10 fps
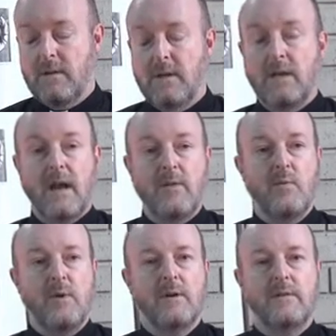In other
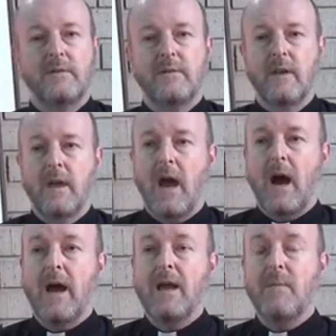words,
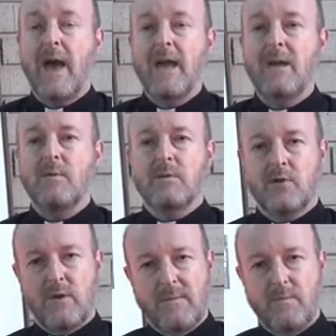I am able
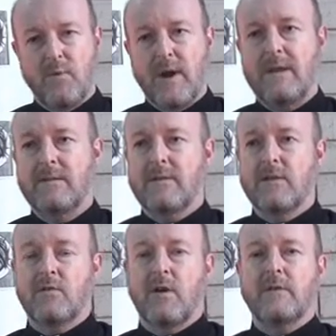to embrace the
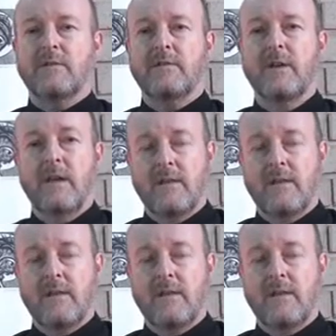cross,